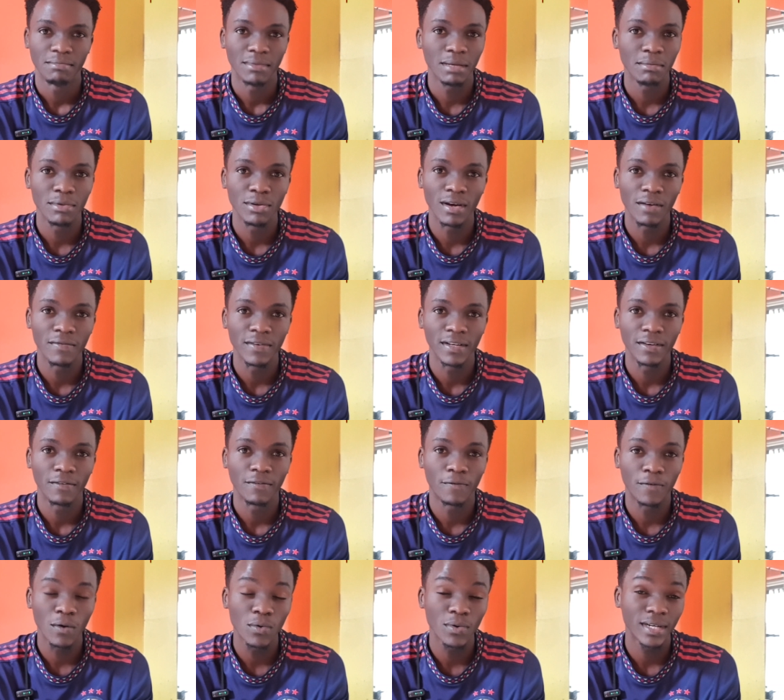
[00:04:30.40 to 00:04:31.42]
Maybe you
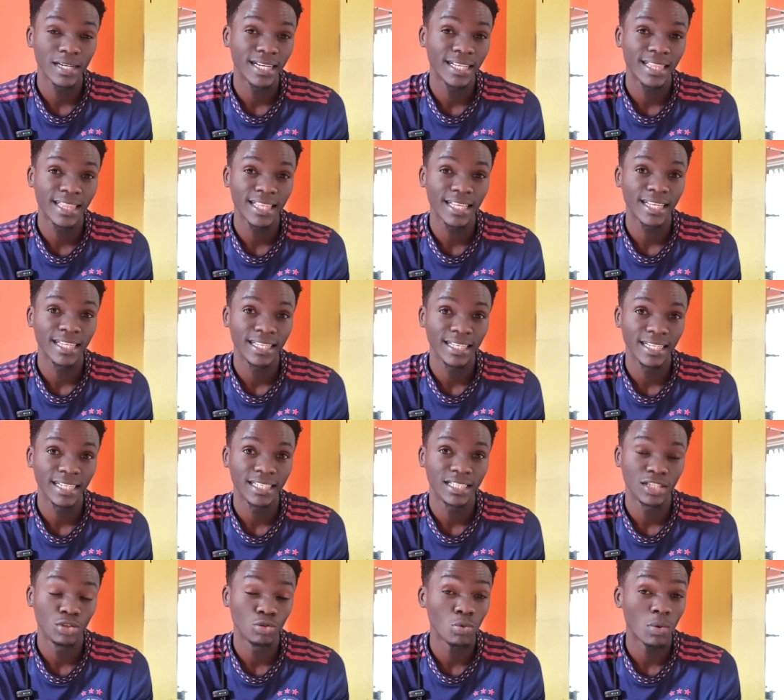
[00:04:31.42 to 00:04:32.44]
haven't found that thing
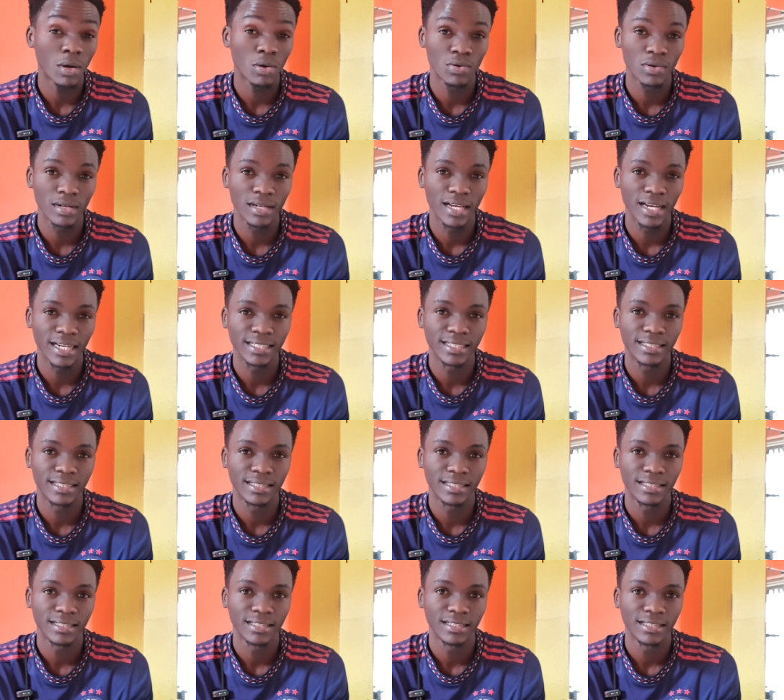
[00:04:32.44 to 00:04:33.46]
yet you are good
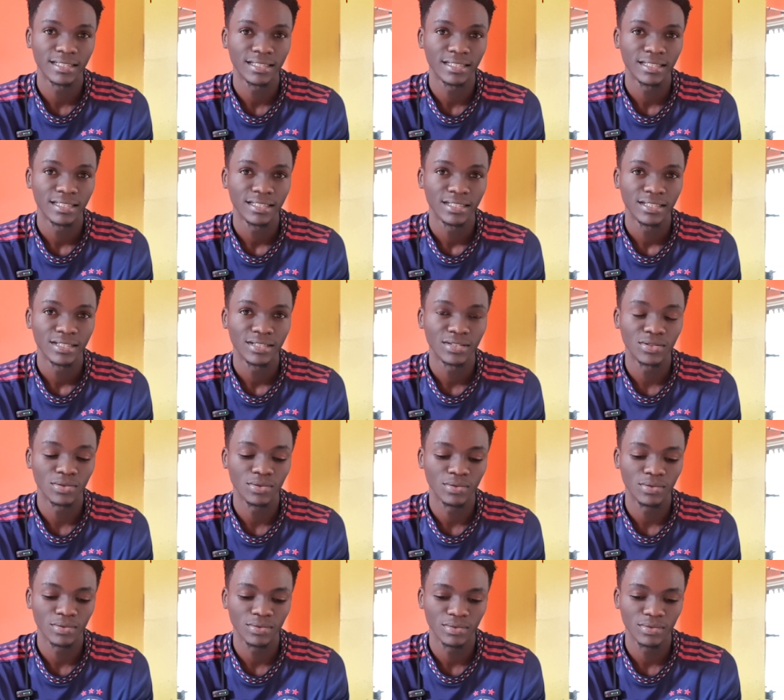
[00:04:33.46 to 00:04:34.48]
at.
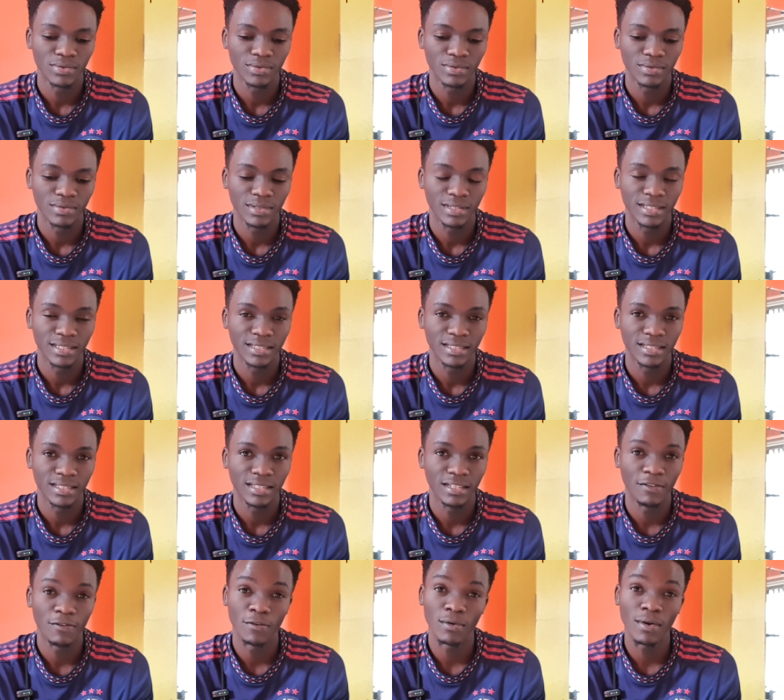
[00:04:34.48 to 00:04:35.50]
So
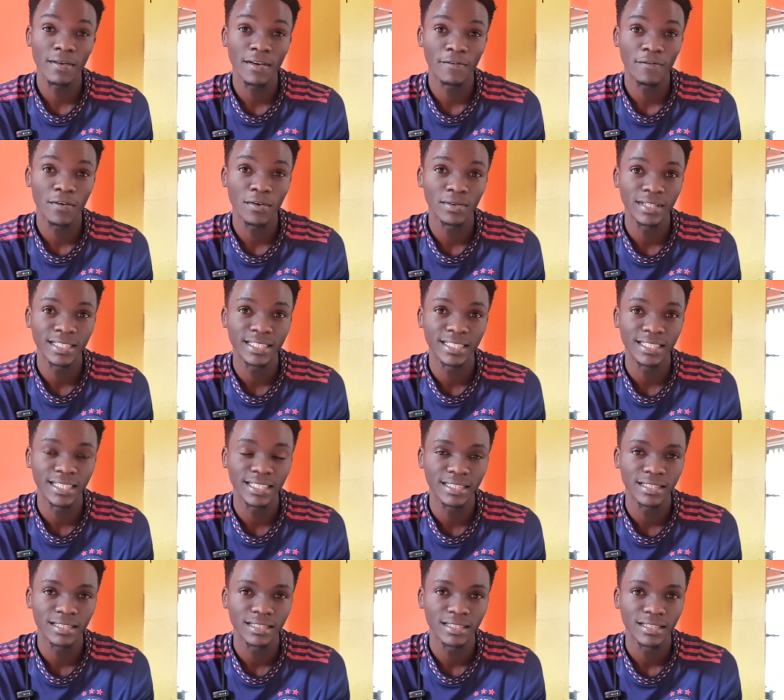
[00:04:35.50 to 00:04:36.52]
if you haven't found it
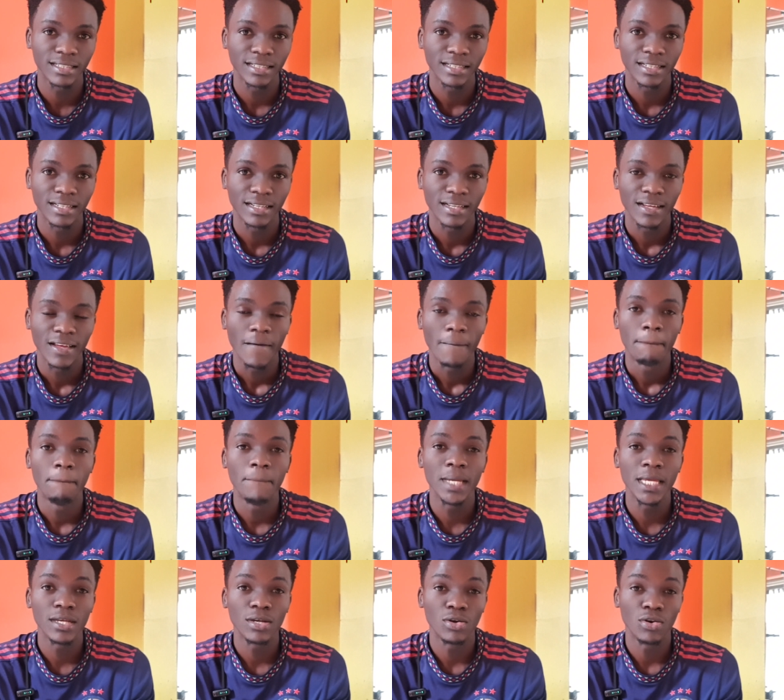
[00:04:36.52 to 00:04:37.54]
yet,
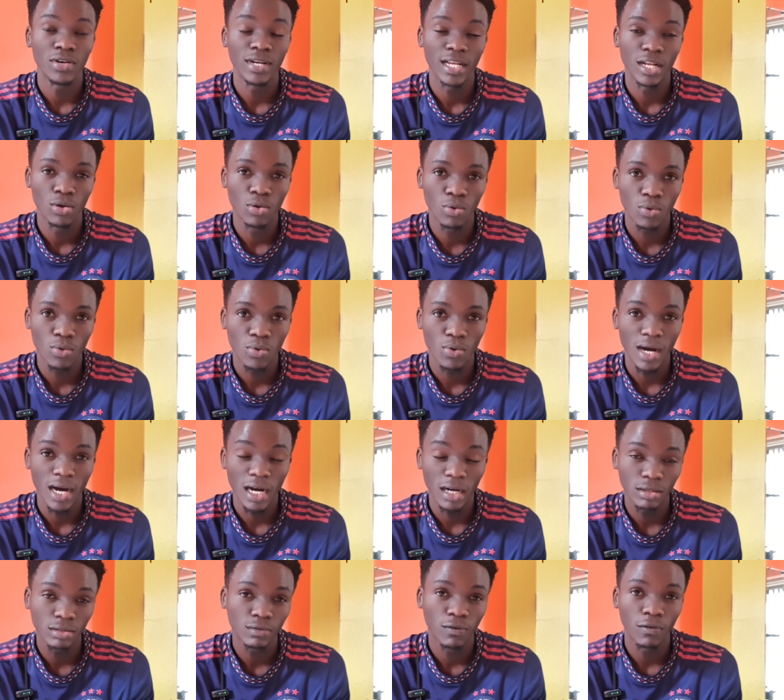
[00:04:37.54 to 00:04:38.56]
be on the
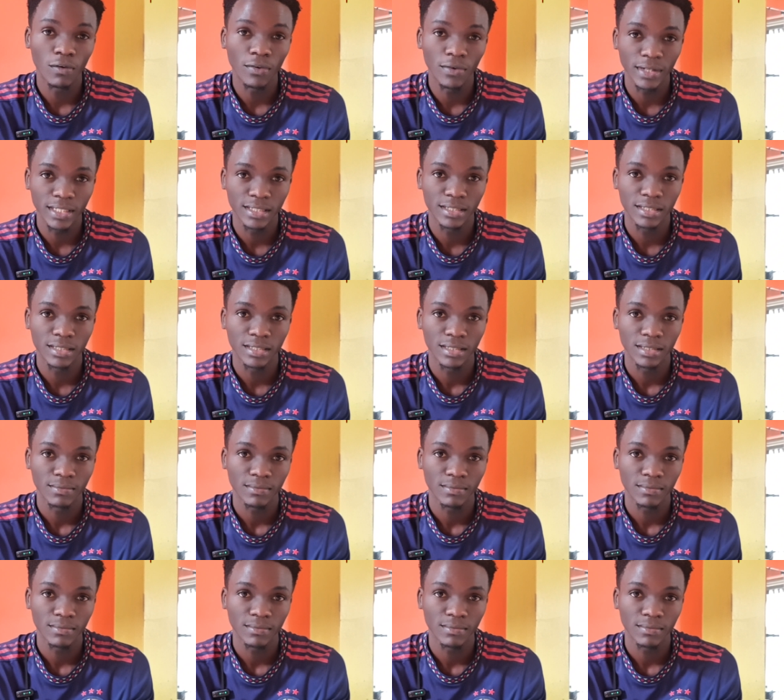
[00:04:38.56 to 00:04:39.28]
lookout for it.